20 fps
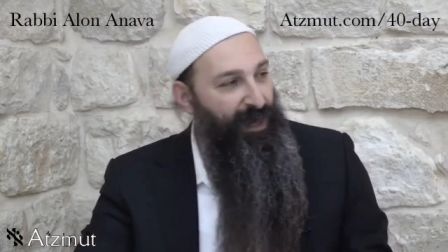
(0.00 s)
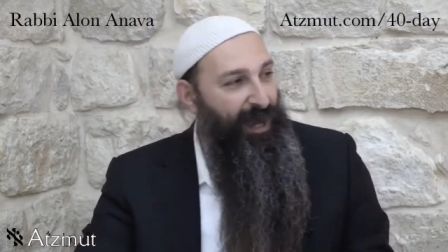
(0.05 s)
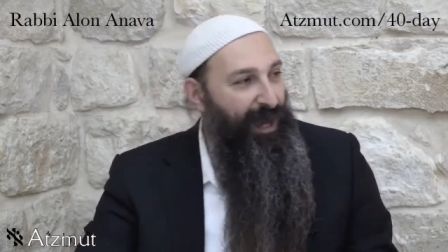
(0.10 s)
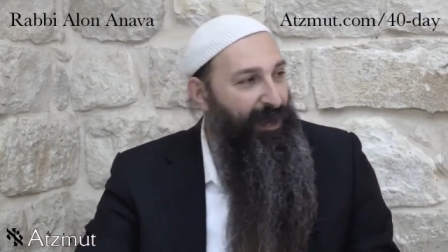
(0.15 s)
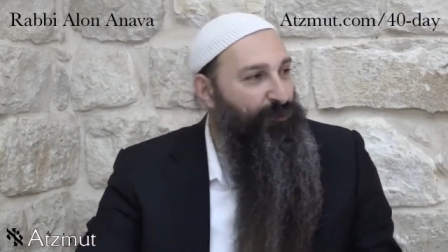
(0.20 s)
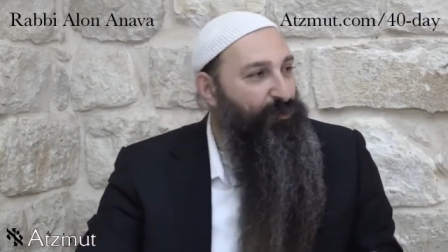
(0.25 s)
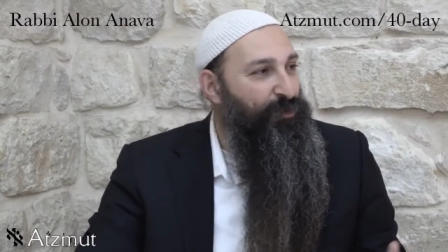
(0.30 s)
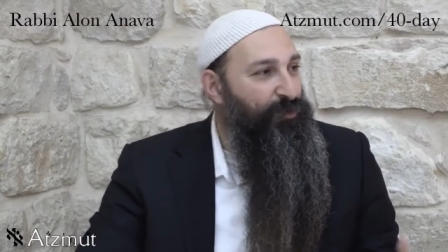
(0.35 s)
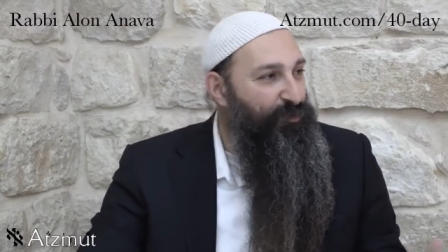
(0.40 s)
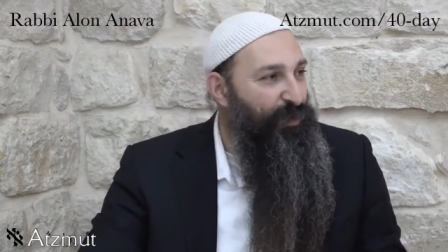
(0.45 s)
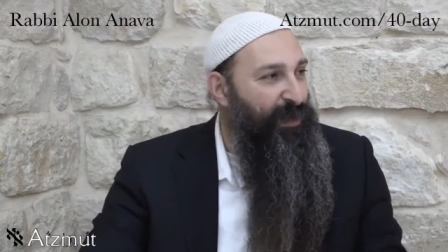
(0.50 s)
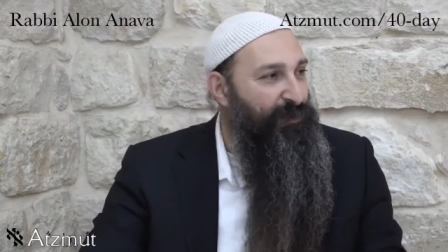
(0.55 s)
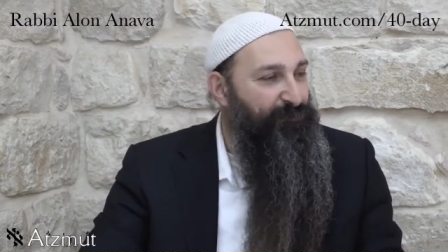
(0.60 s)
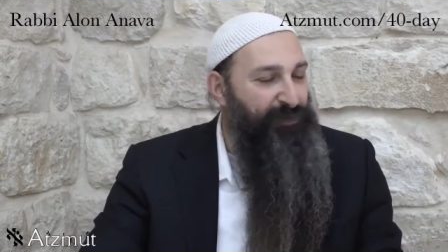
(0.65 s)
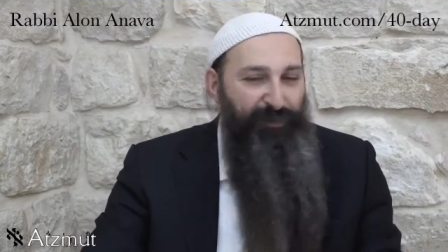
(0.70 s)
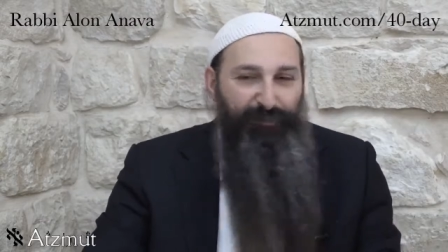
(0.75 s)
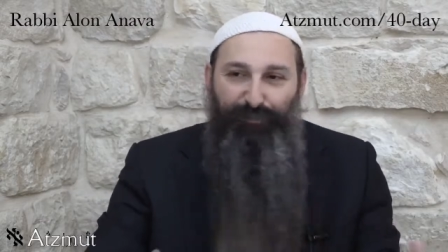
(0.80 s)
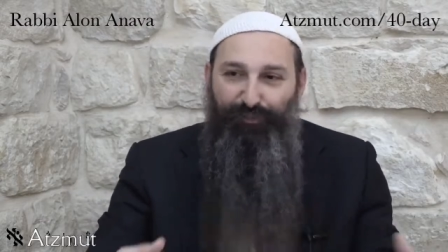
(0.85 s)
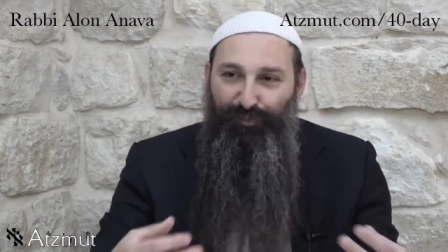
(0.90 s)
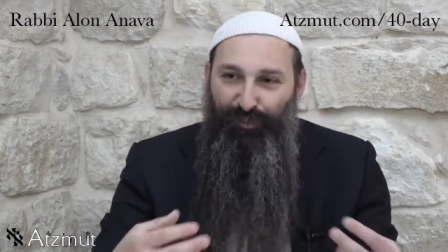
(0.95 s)
I would want
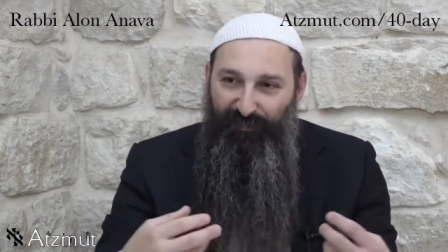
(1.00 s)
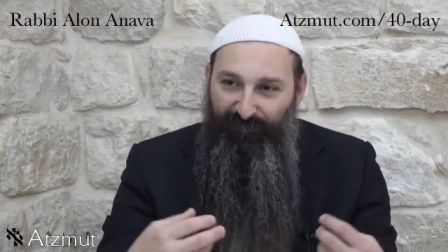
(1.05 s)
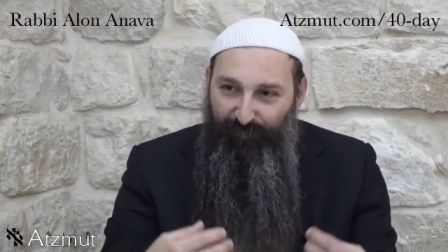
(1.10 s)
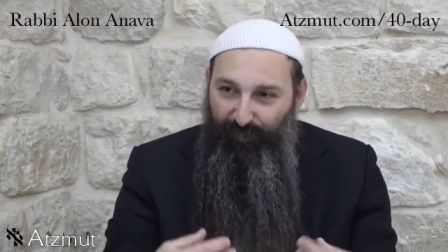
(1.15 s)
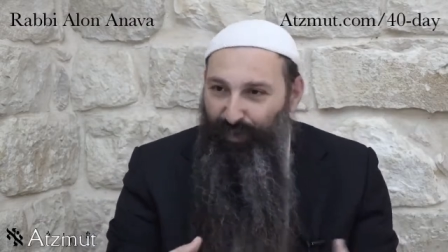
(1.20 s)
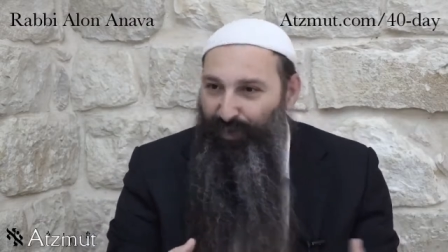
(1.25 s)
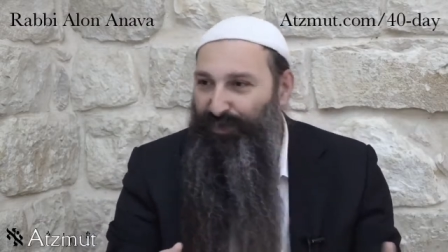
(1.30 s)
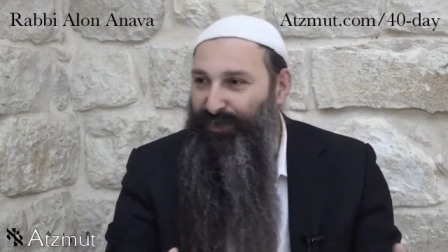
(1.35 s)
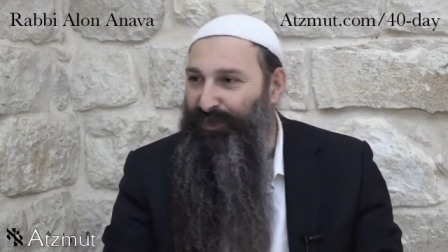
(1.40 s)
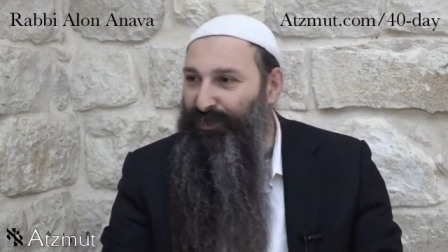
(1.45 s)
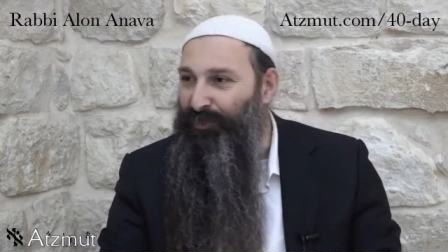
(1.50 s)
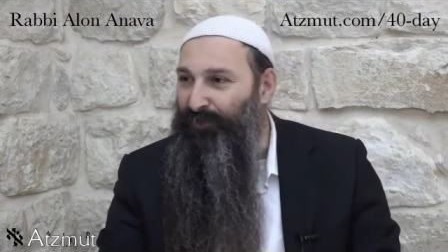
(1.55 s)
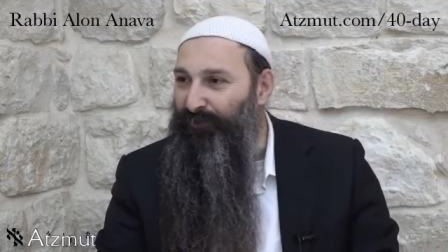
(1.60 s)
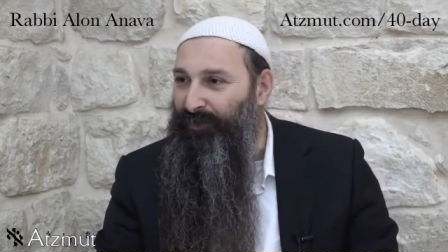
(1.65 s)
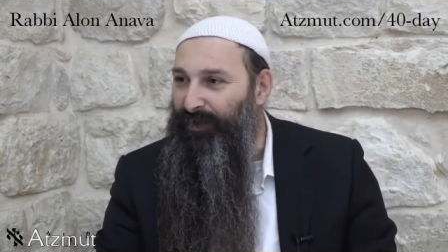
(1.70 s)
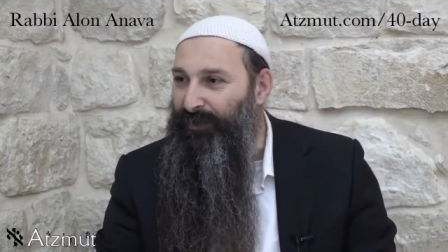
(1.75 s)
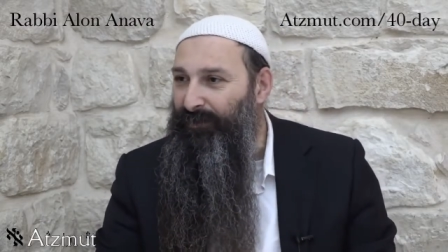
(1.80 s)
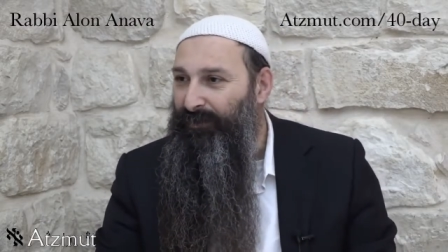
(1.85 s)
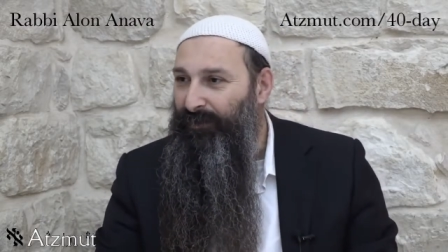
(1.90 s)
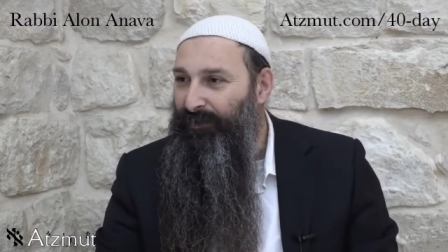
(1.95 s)
people to have mercy on
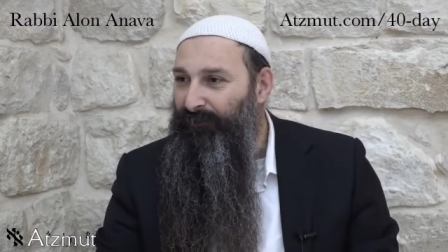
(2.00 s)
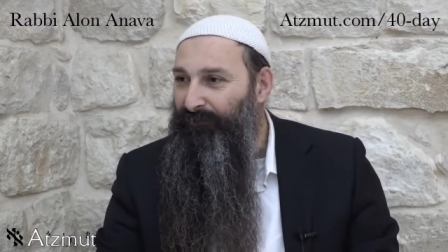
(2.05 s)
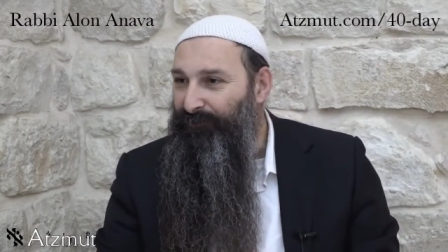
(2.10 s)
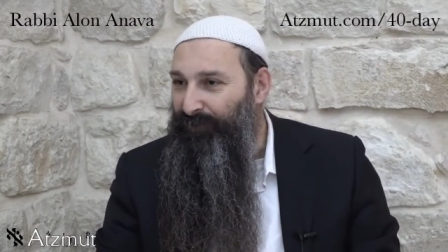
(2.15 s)
me.